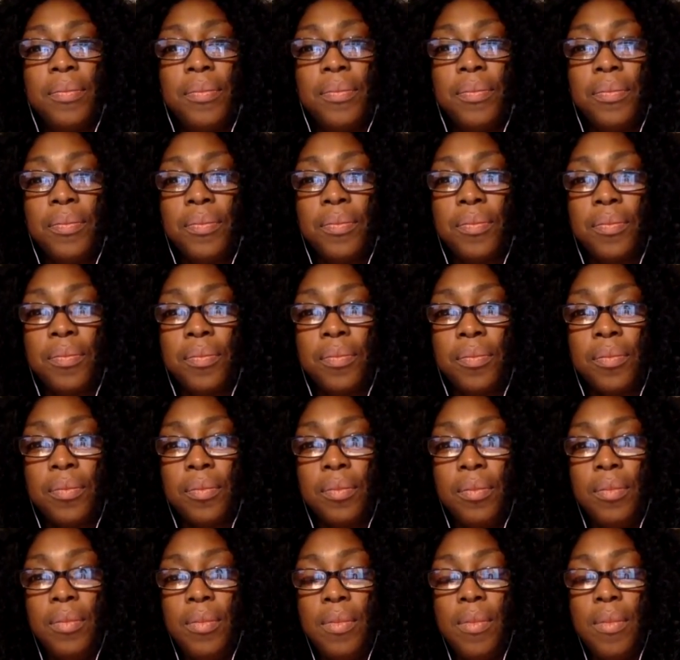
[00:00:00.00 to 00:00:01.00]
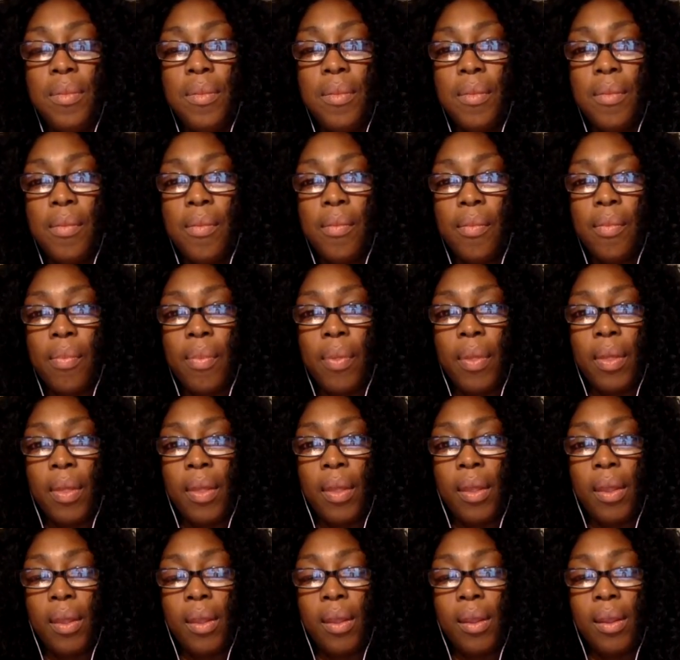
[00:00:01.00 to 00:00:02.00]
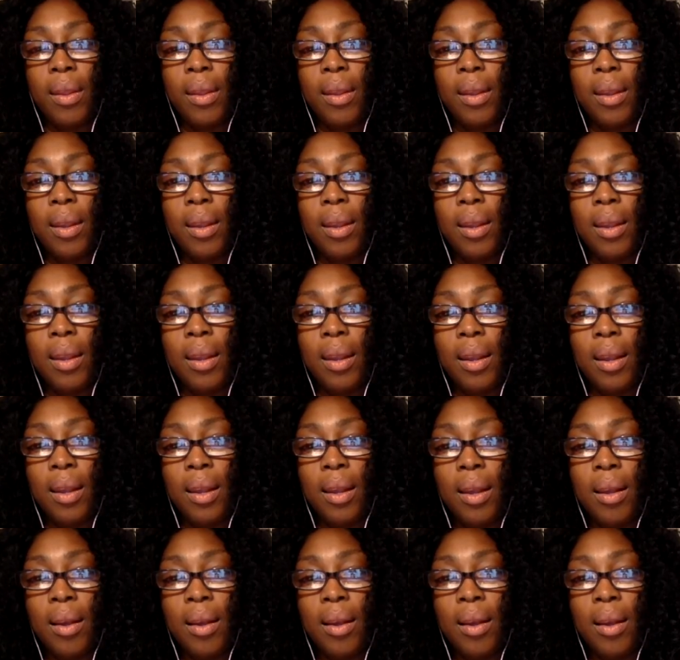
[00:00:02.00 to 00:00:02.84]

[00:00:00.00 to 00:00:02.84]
(silence)